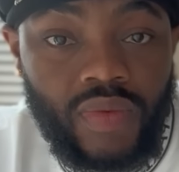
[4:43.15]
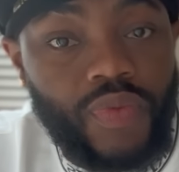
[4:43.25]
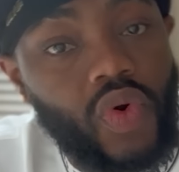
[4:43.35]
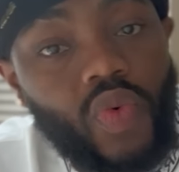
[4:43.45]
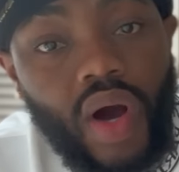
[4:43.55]

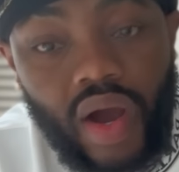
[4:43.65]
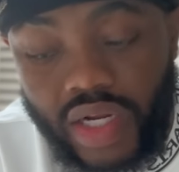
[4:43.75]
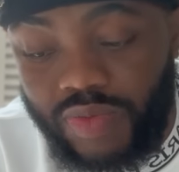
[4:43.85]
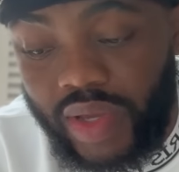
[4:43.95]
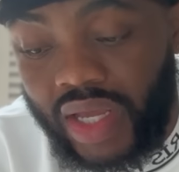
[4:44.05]
who are
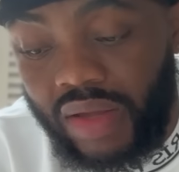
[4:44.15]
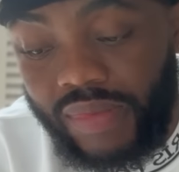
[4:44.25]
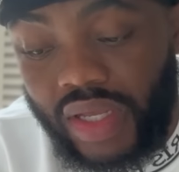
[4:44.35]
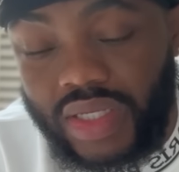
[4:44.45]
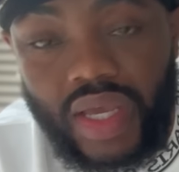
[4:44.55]
these big
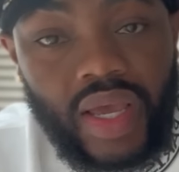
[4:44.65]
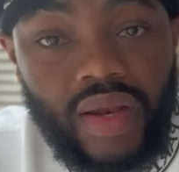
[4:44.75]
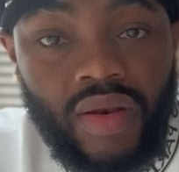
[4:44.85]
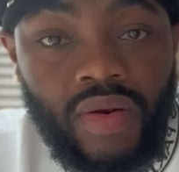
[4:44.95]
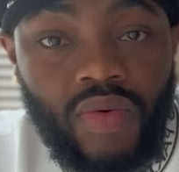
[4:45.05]
companies
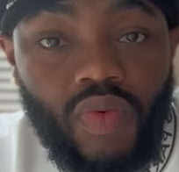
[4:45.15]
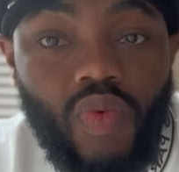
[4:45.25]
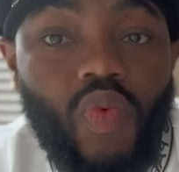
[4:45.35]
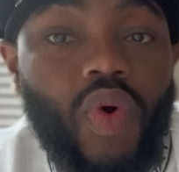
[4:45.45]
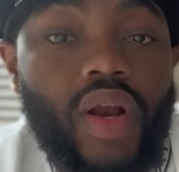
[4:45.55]
and
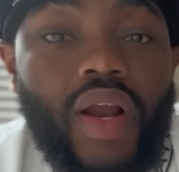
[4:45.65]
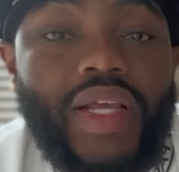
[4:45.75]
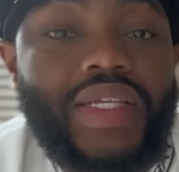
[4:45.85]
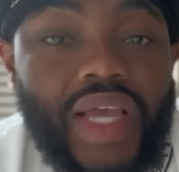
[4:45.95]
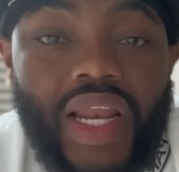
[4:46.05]
what are they
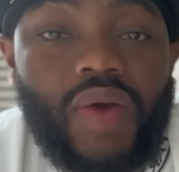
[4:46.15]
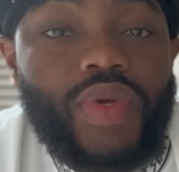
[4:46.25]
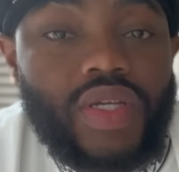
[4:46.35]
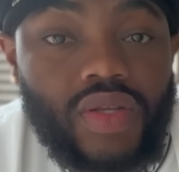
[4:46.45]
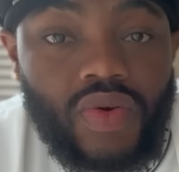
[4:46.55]
saying that we
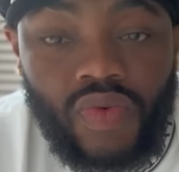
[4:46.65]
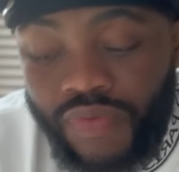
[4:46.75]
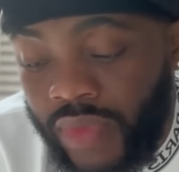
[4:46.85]
should do?